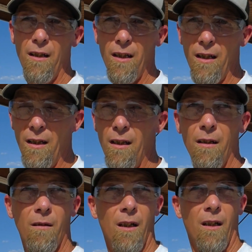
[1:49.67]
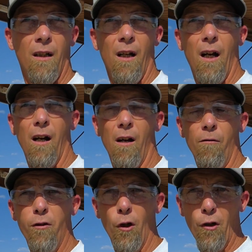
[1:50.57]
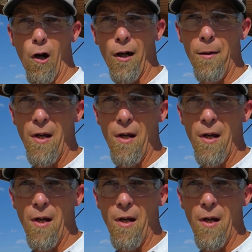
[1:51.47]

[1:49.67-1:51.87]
the field target